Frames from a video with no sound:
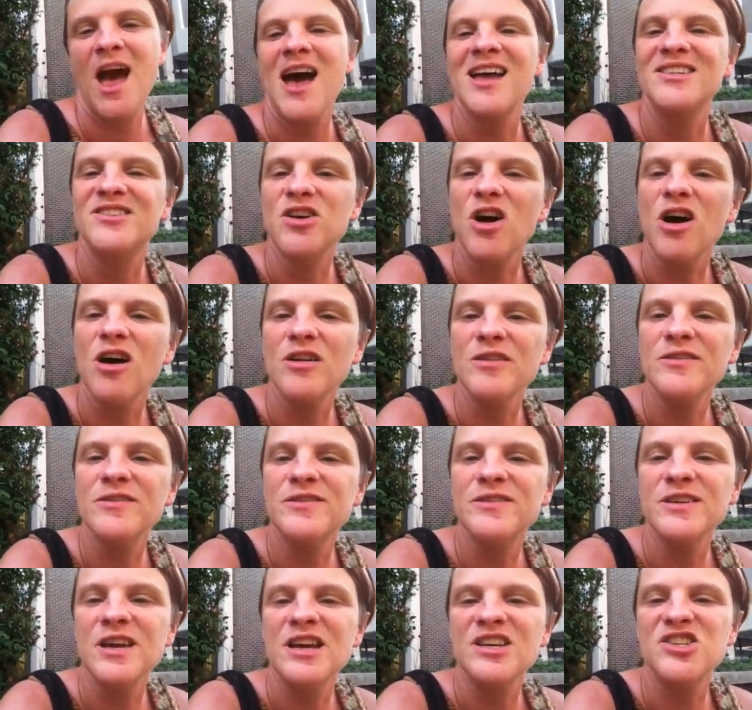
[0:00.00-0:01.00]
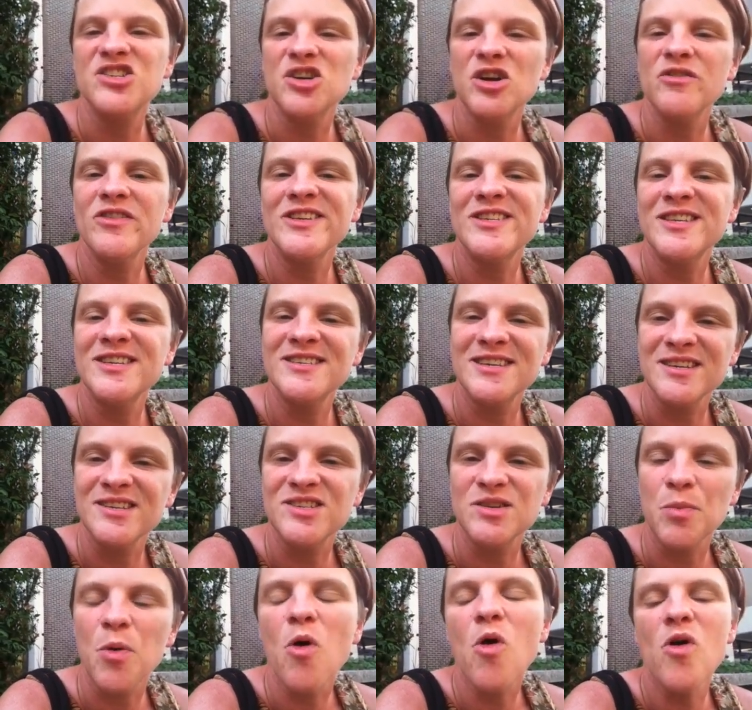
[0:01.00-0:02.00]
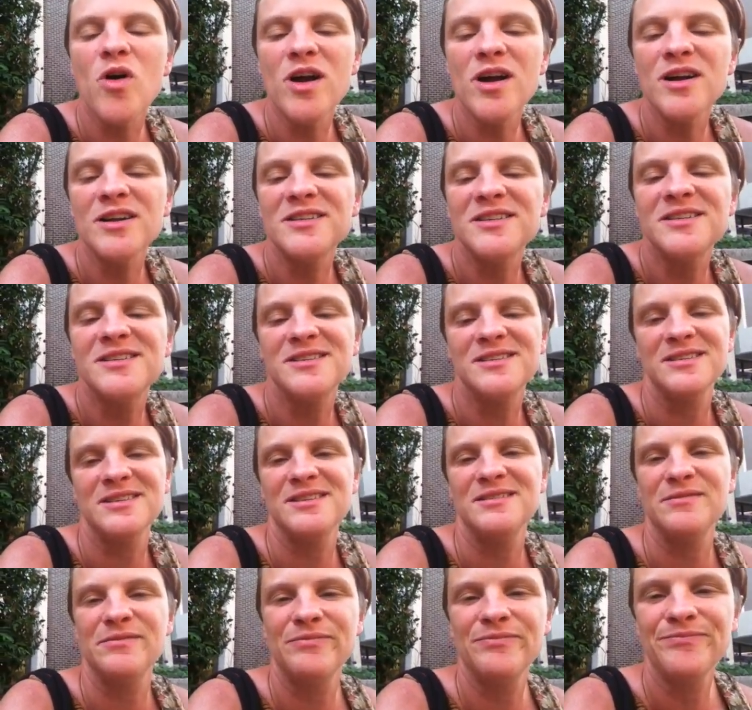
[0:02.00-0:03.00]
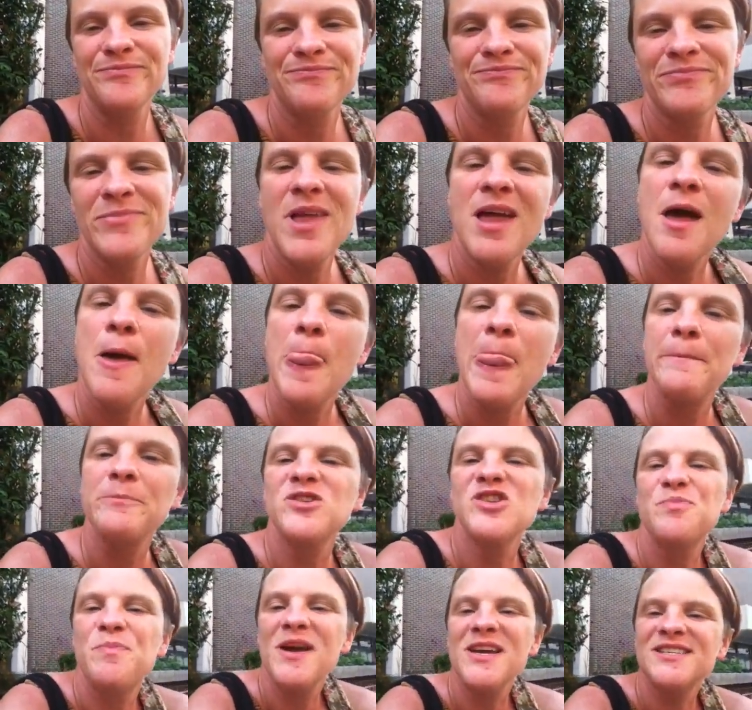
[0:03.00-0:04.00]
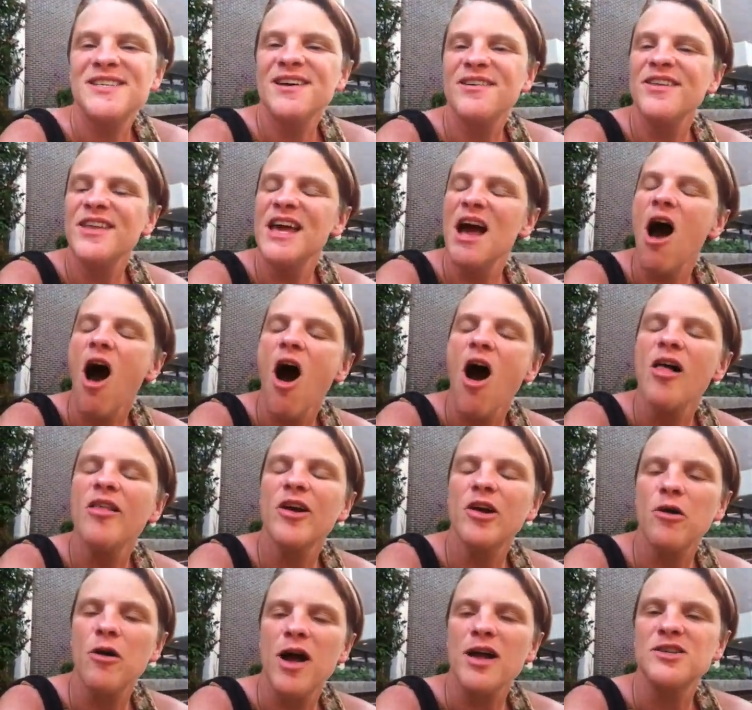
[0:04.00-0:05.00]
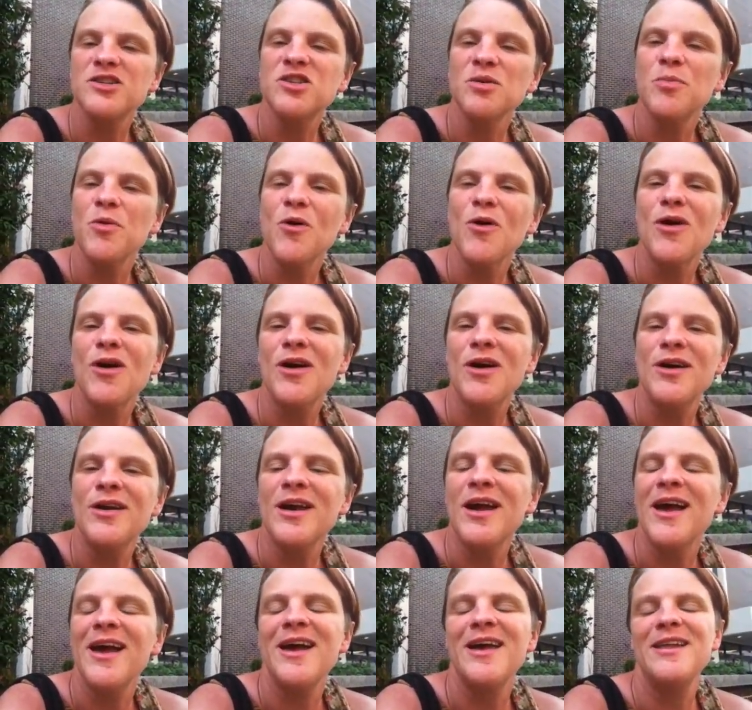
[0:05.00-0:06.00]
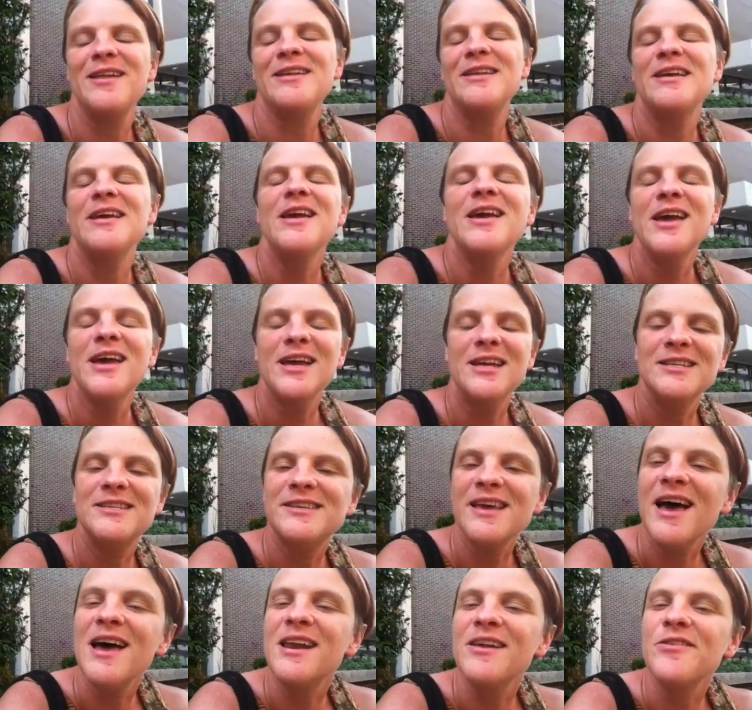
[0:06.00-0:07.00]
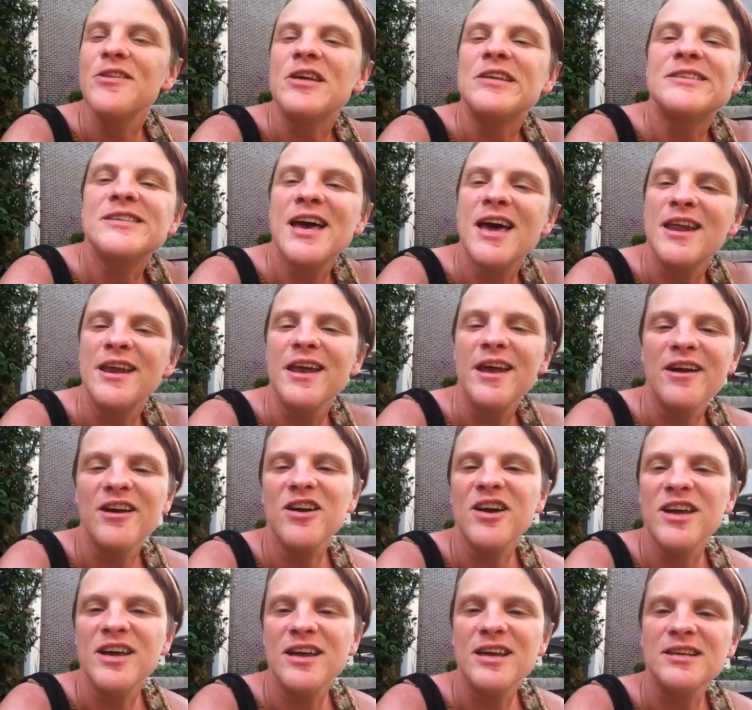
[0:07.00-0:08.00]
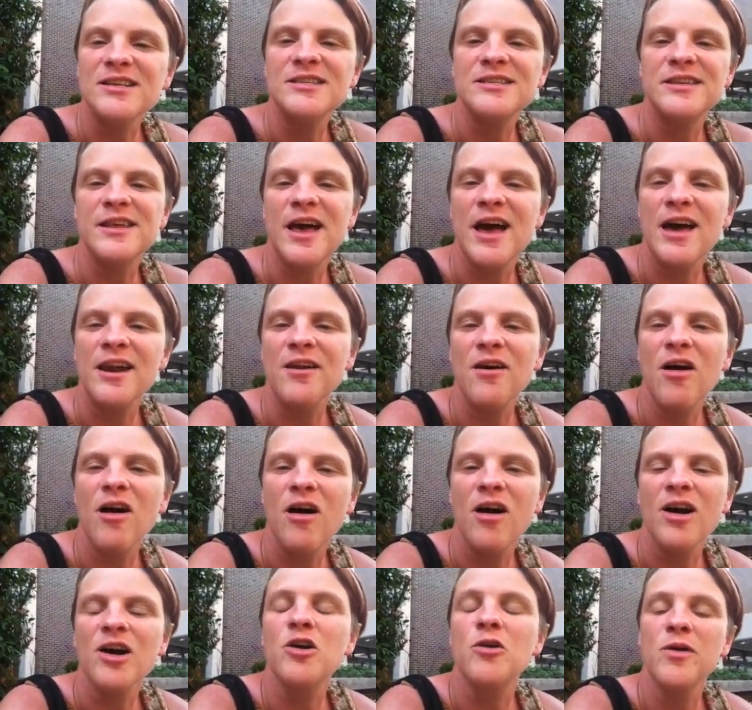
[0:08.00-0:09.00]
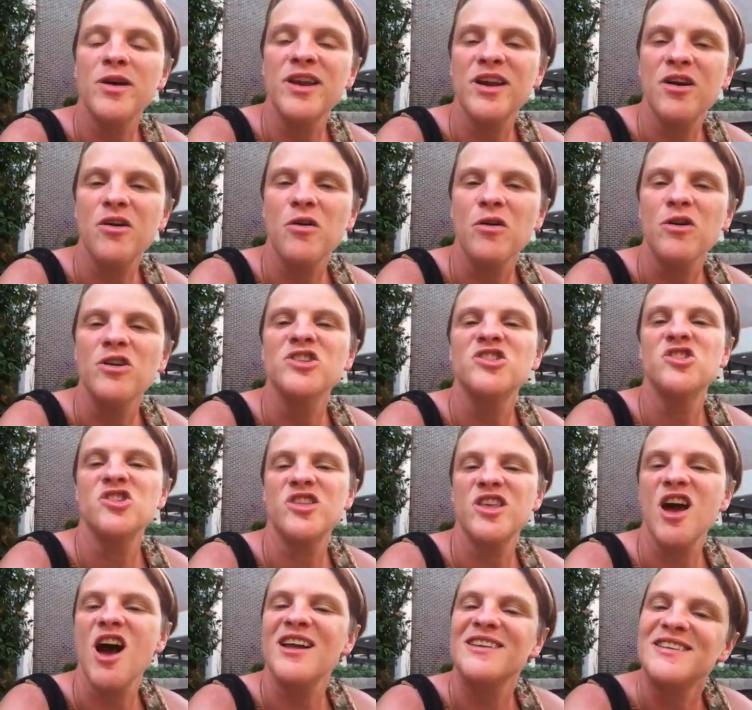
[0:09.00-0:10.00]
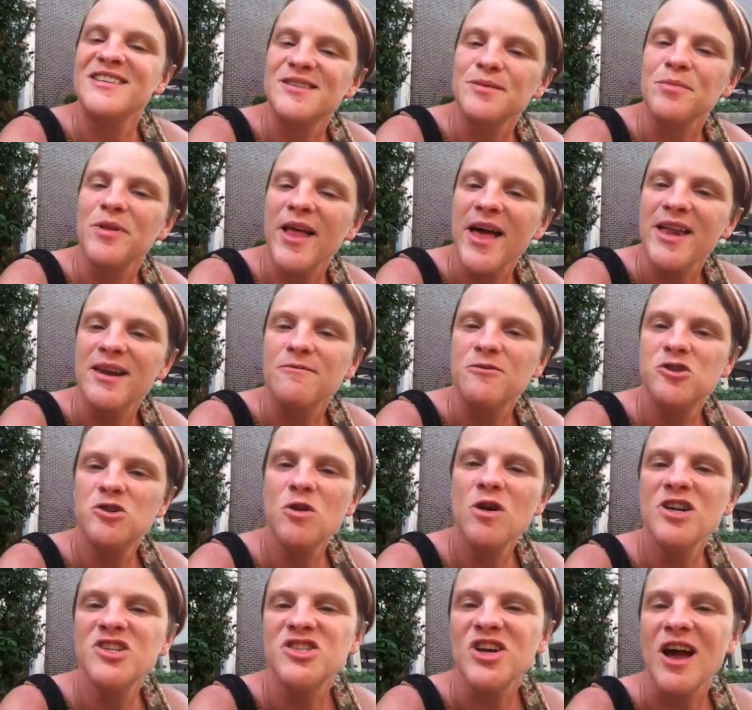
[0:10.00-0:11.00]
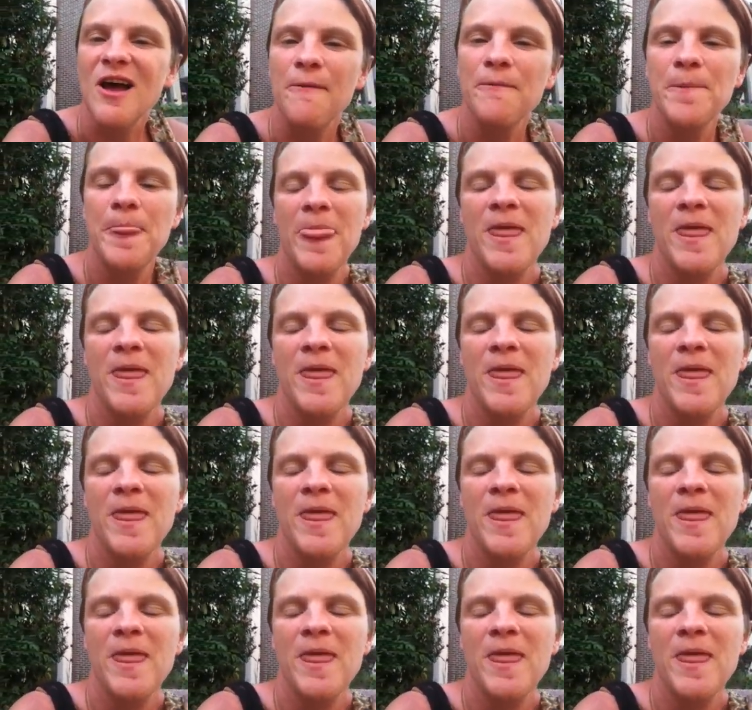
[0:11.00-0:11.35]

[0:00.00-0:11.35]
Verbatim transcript: adult uh, services and supports and just basically all across the board and inside of the 10 areas that are critical to the autism plan of Georgia.